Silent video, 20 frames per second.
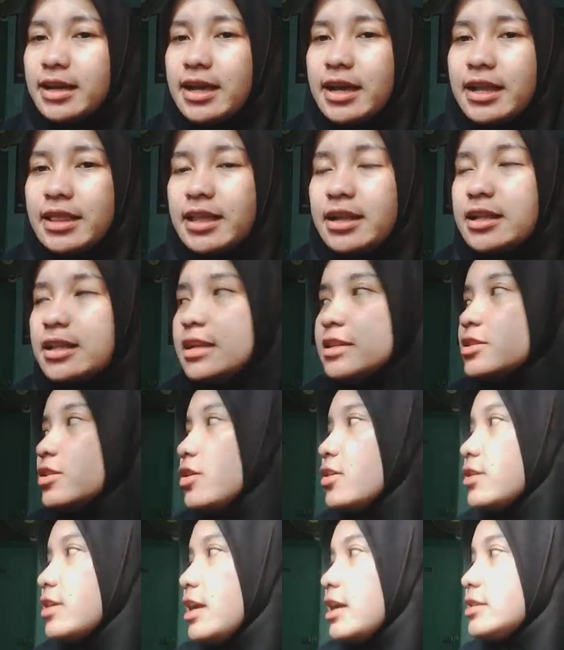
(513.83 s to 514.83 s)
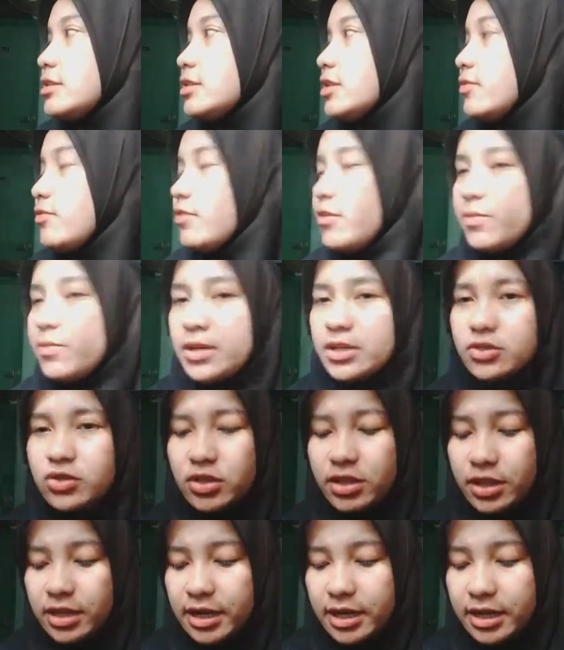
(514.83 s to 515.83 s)
I think that's all, guys, the
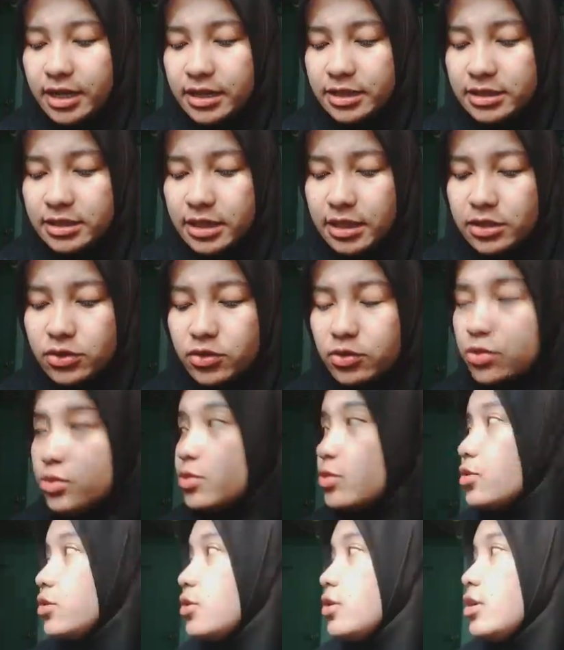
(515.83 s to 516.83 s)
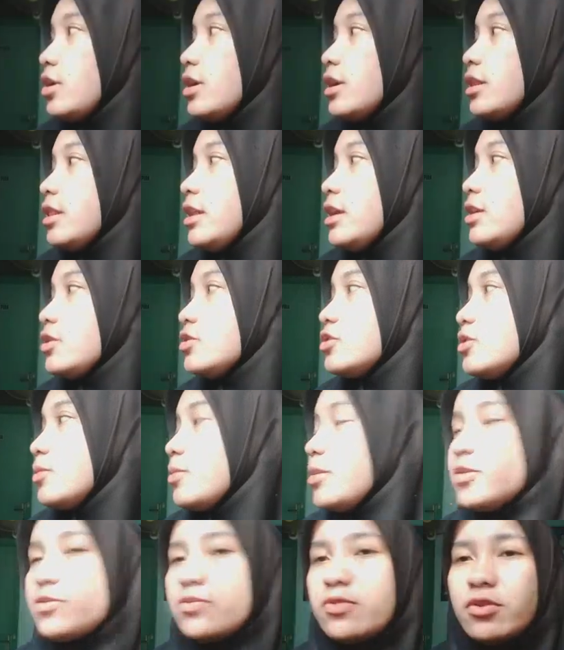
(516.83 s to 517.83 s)
information that I can share to you. Thank you so
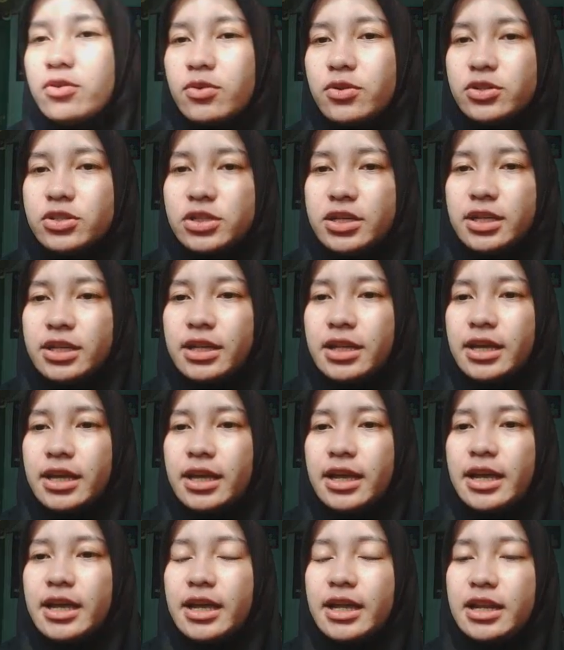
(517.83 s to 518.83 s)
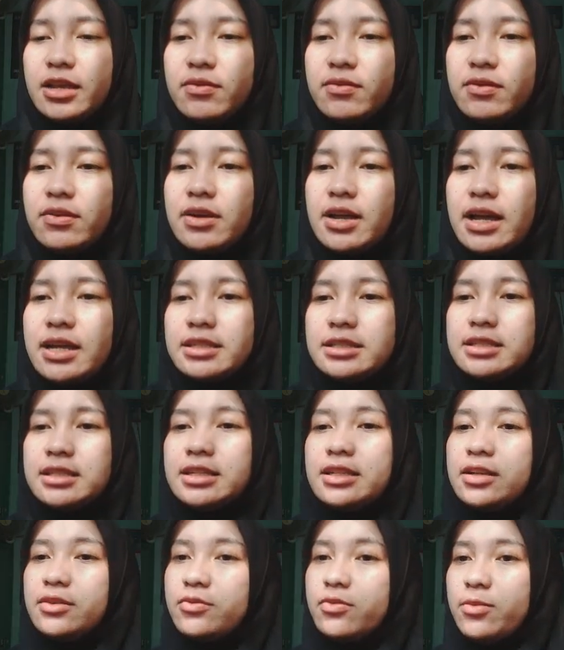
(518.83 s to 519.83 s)
much for watching, and if you guys
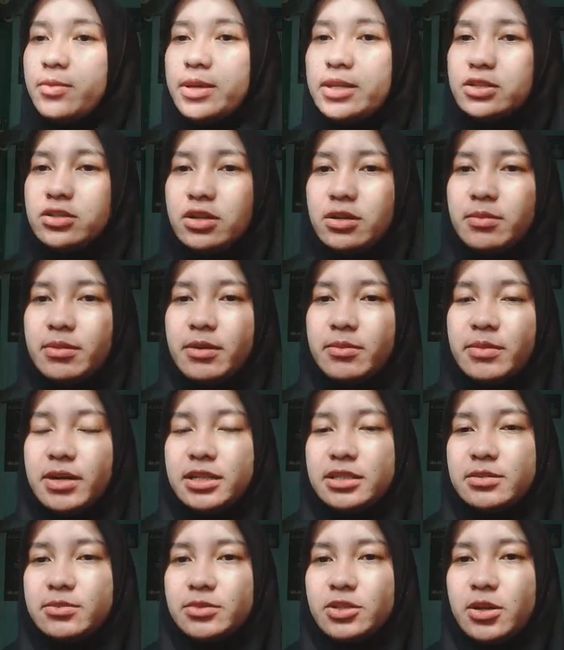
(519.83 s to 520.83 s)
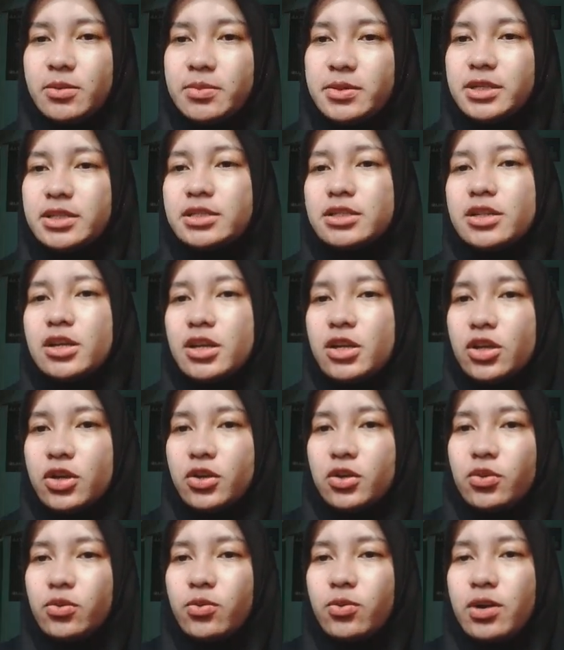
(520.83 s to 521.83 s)
need information about maritime topics,
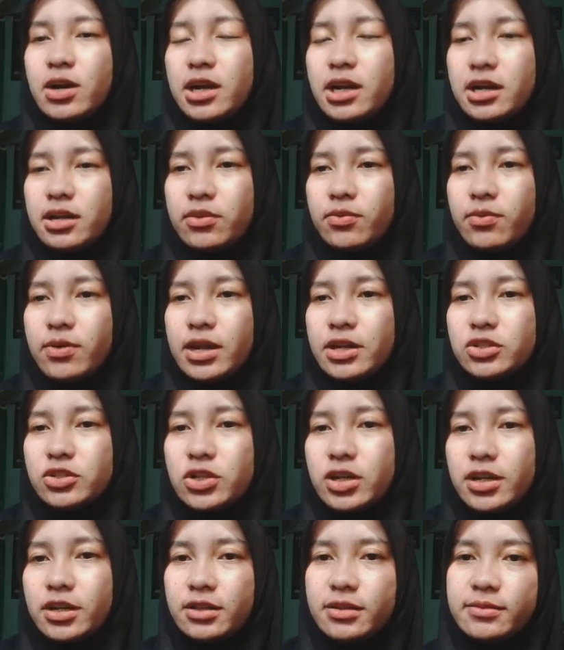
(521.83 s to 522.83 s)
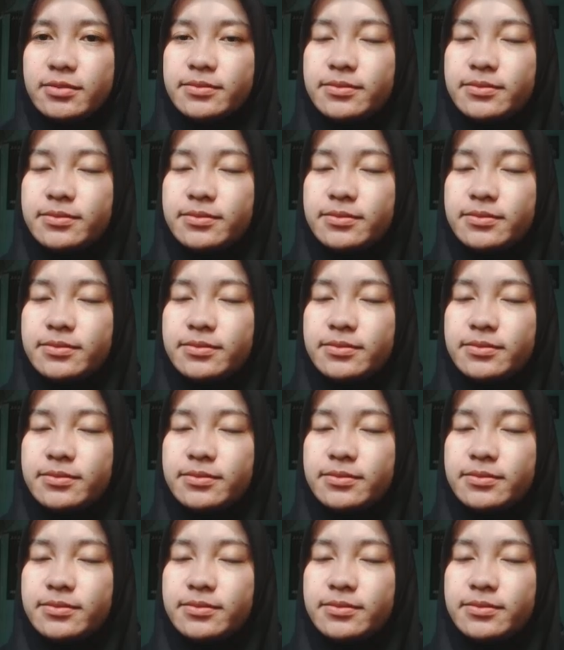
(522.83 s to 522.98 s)
you are in the right channel.